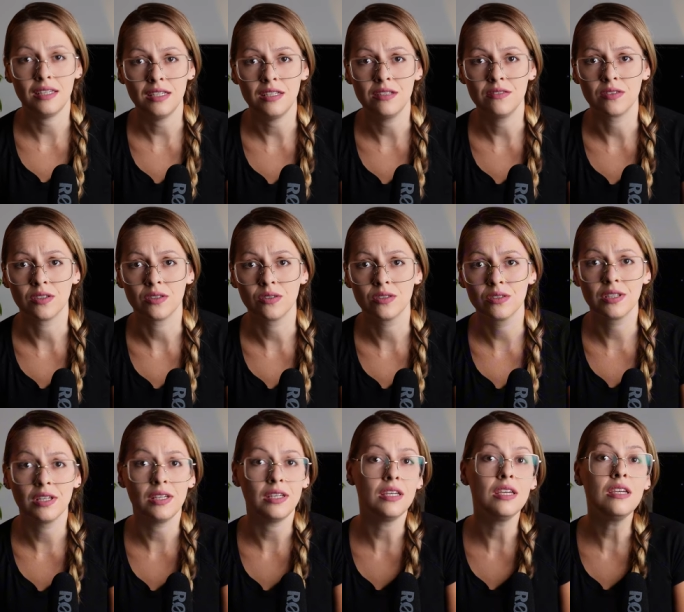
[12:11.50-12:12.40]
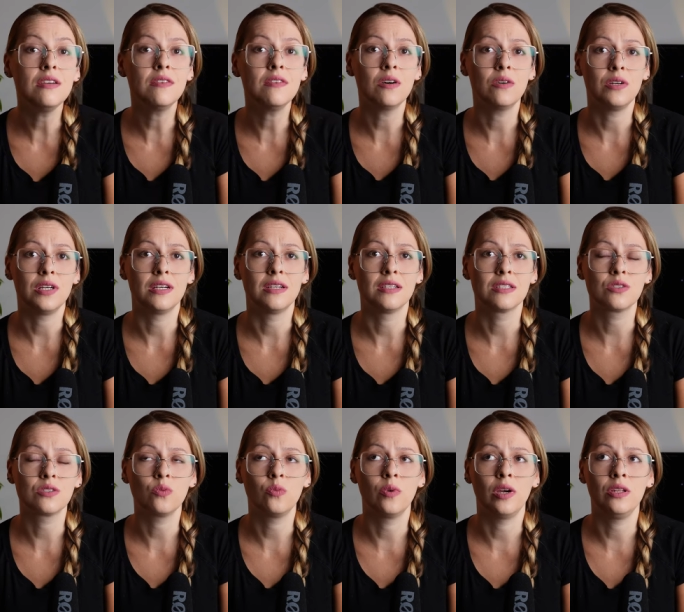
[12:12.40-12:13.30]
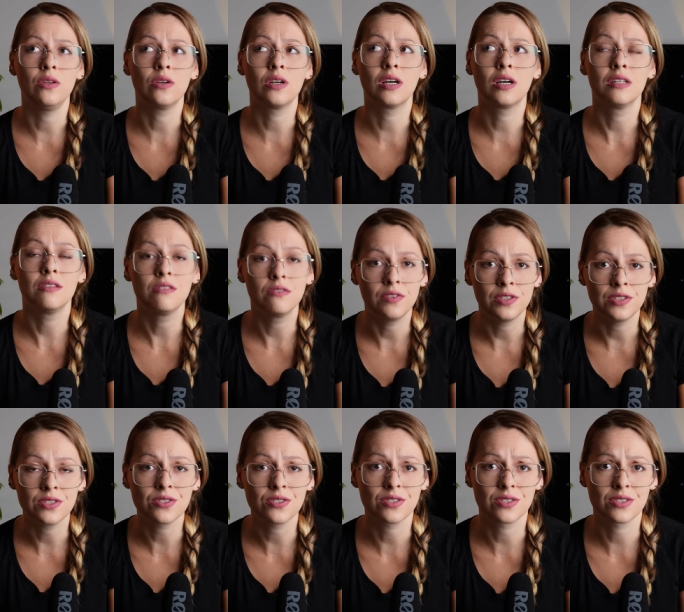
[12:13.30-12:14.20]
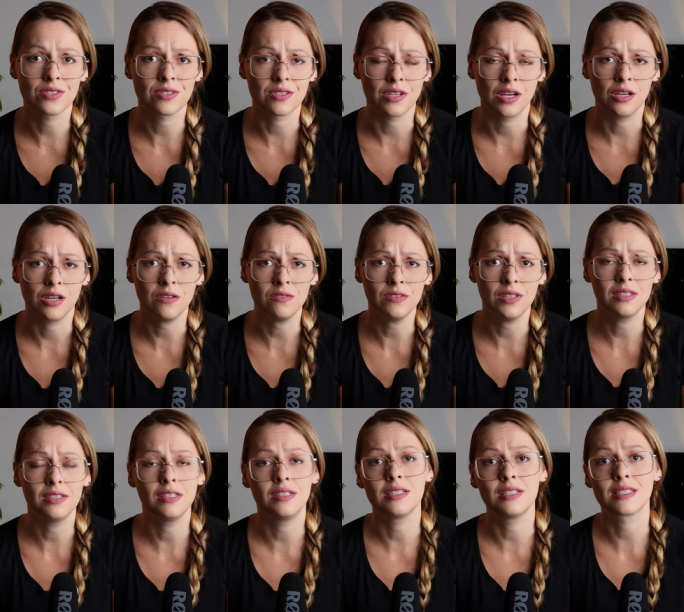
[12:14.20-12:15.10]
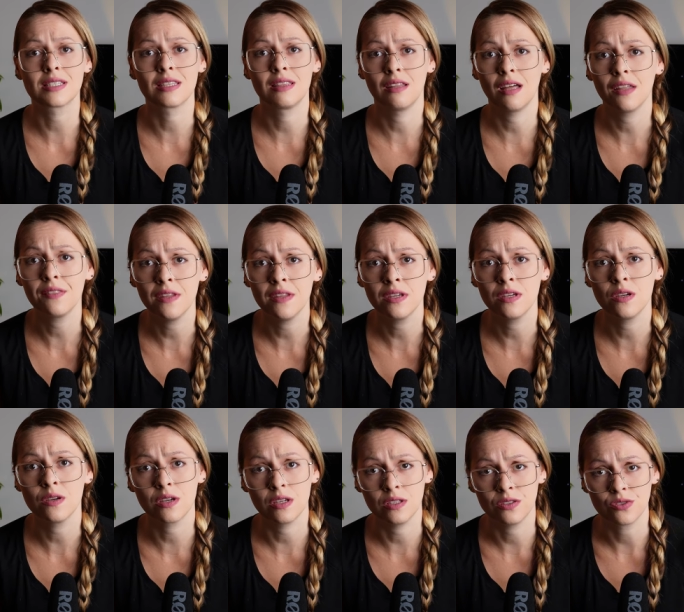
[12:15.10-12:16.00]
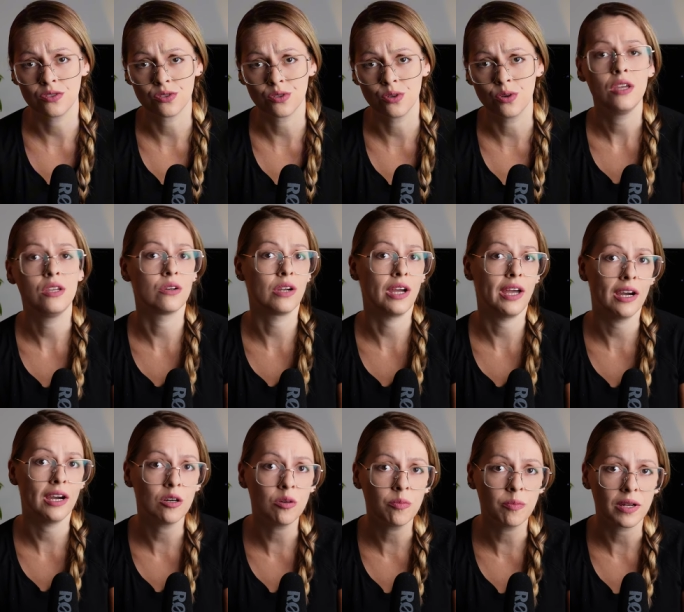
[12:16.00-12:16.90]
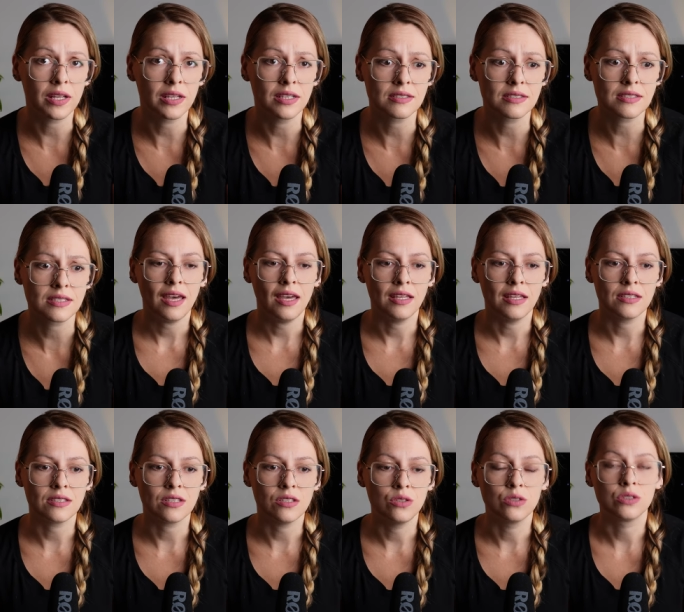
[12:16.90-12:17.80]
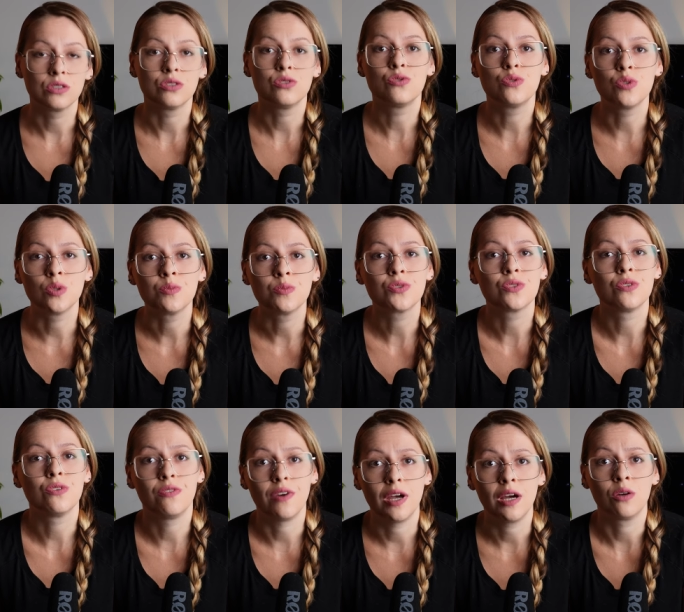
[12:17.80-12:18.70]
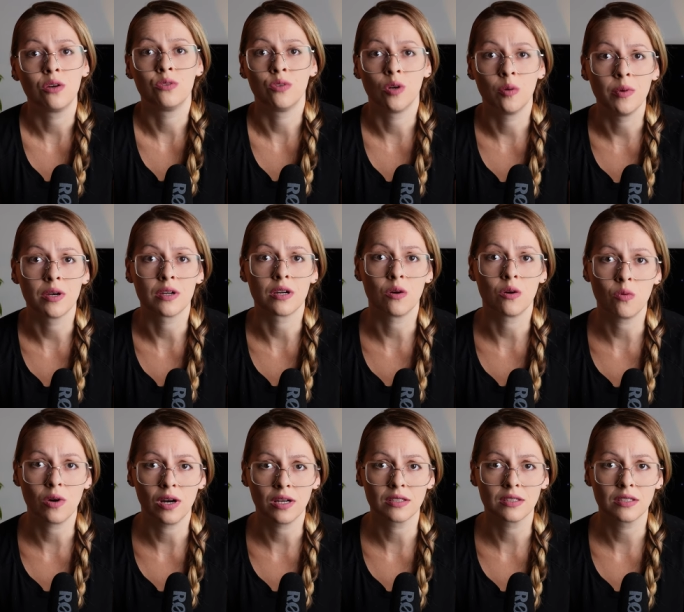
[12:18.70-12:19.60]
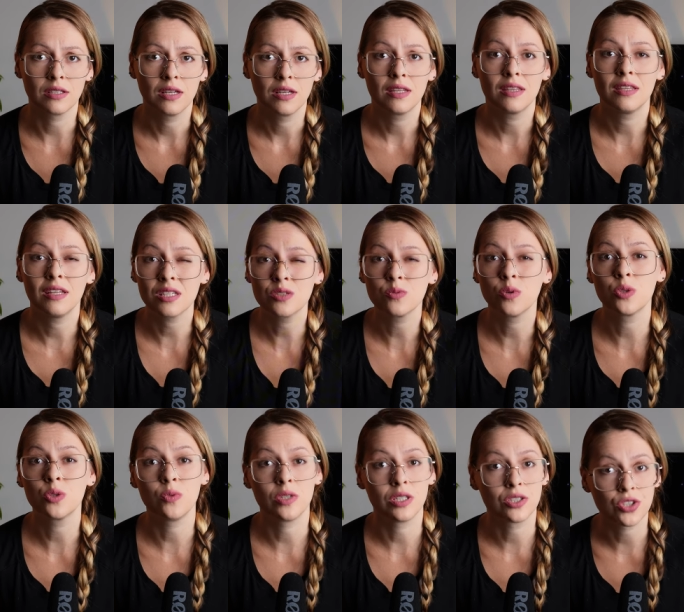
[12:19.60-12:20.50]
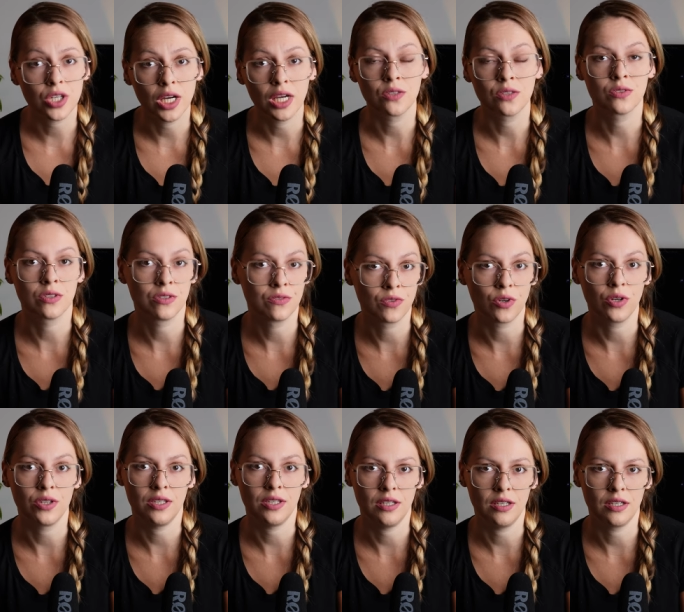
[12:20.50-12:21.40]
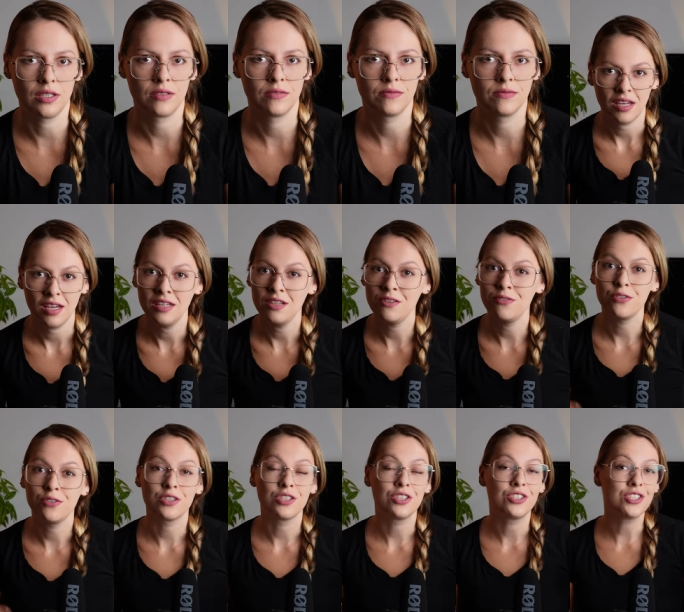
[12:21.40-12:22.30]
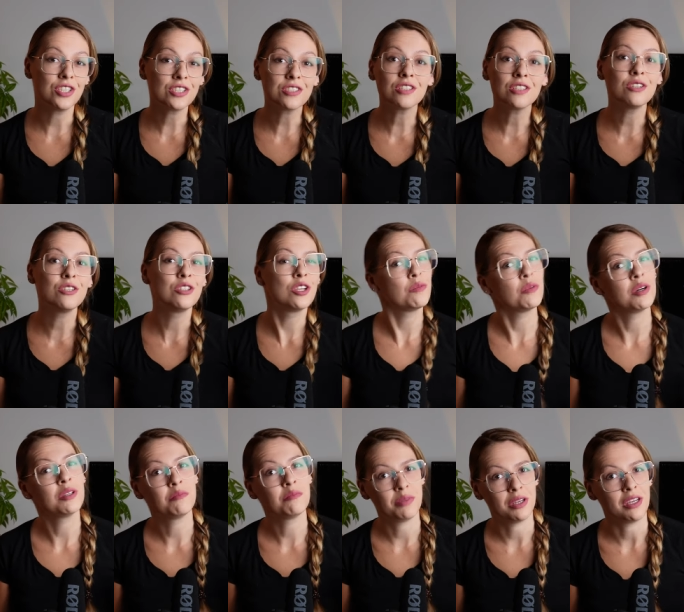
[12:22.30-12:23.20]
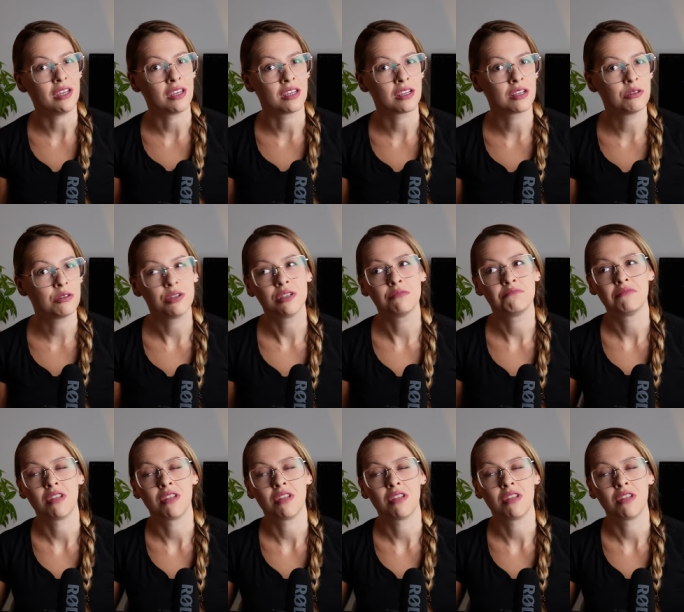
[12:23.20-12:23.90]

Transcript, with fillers: evil. The evil is when you convince yourself that there is nothing you can do, you're helpless, and you're doomed to fail no matter what. That's what we're trying to avoid here. And if you're just a human being with